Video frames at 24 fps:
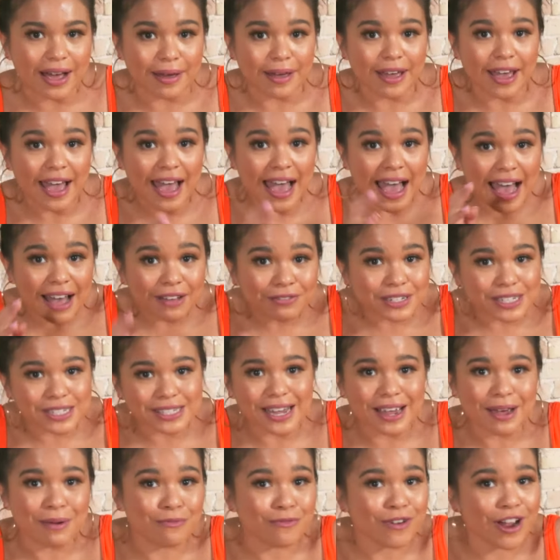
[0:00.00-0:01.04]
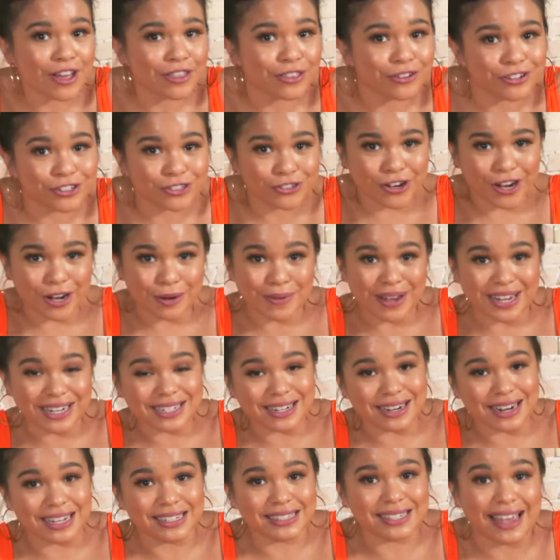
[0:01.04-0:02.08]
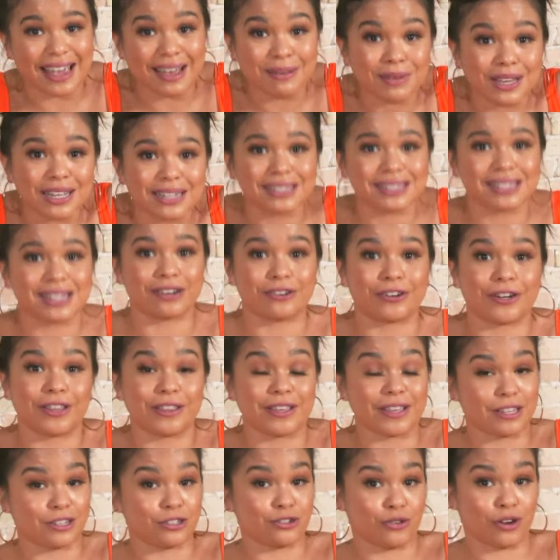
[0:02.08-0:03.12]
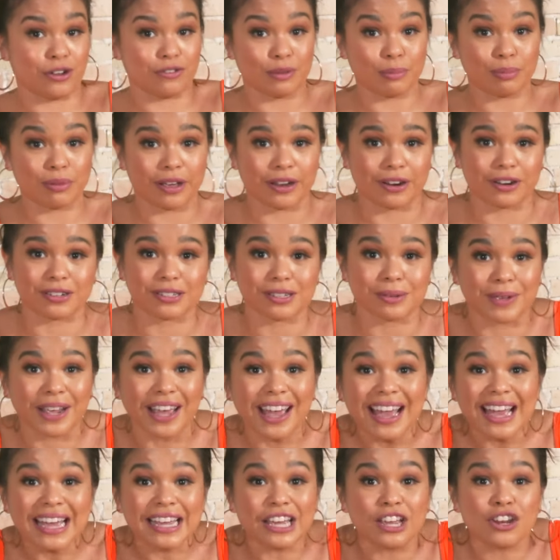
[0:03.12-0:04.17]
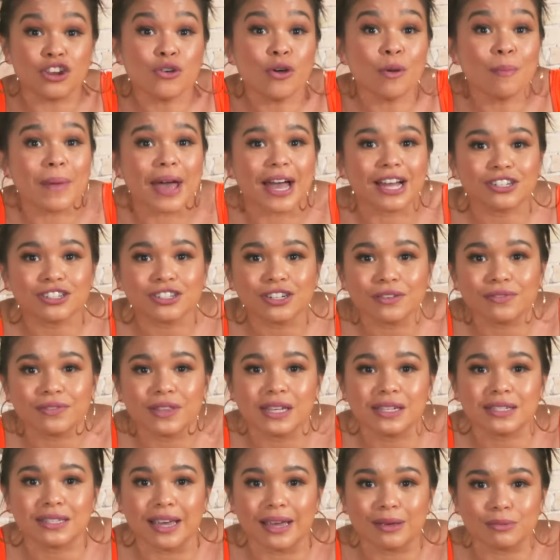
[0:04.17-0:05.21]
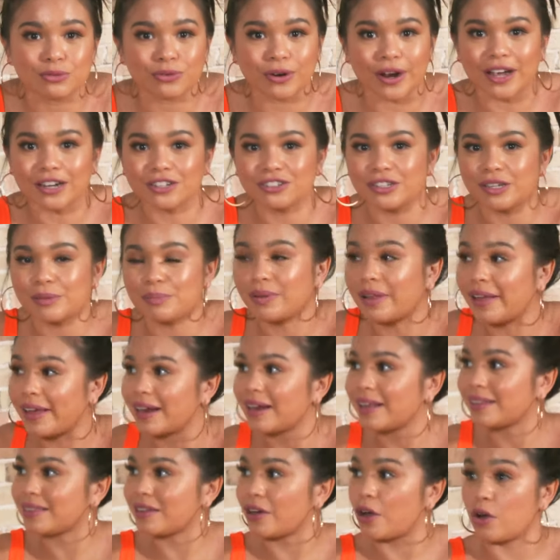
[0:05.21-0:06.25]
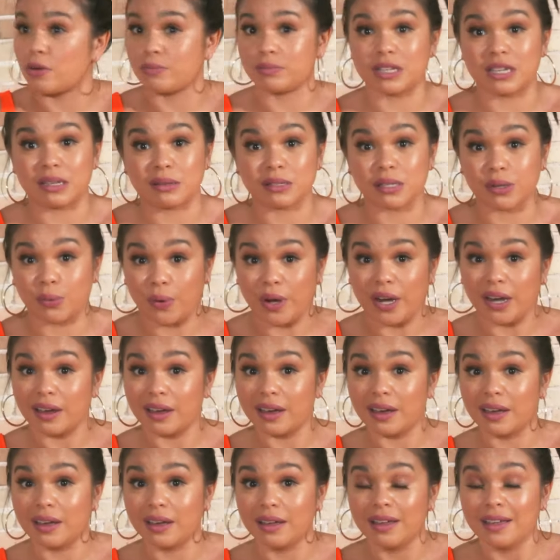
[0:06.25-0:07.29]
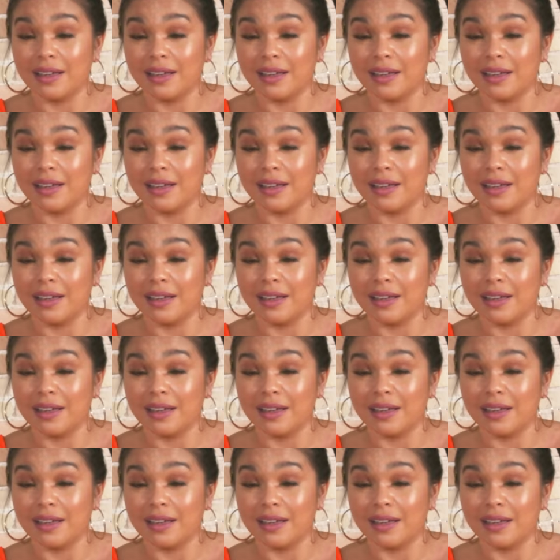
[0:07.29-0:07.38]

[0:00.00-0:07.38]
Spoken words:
I have to say I'm rather intrigued by tonight's game considering the history of the players. I mean, can you imagine if these games were actually played at the home team's arena?